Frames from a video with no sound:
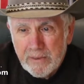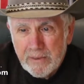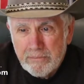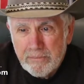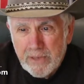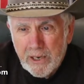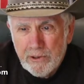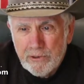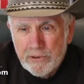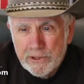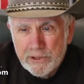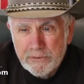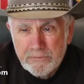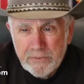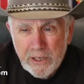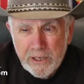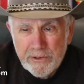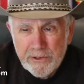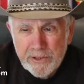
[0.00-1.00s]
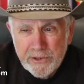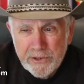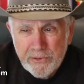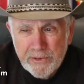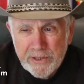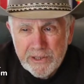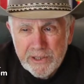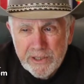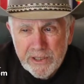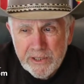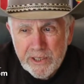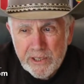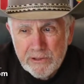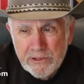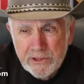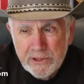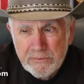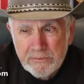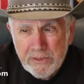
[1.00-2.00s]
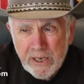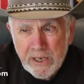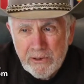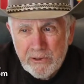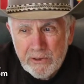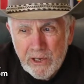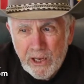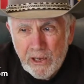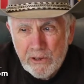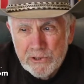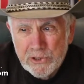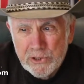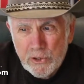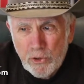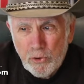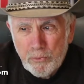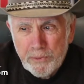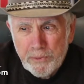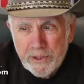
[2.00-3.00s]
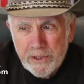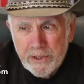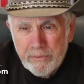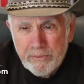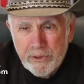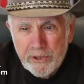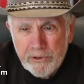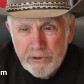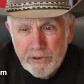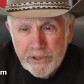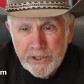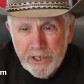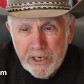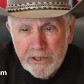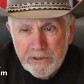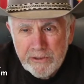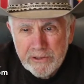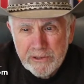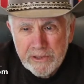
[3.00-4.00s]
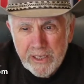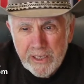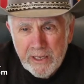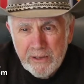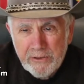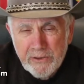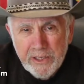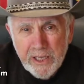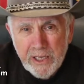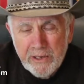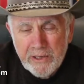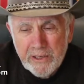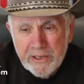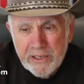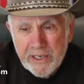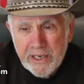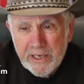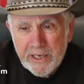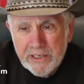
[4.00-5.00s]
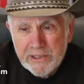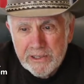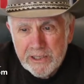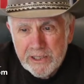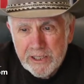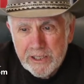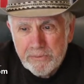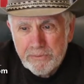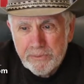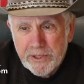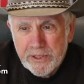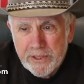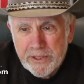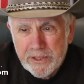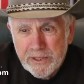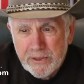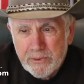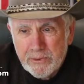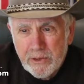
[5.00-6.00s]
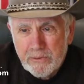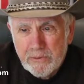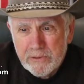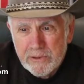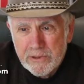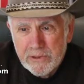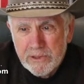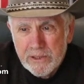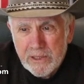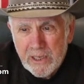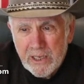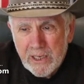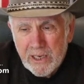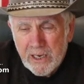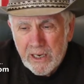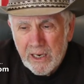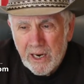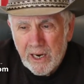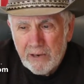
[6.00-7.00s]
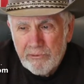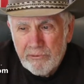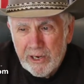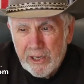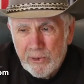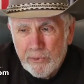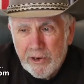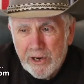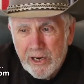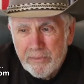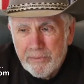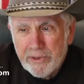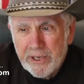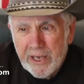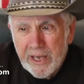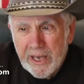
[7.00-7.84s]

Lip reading: Maurer's mother, Tracy Nelson Maurer, also opened up about her daughter's death, telling KSDP, quote, "I really want to be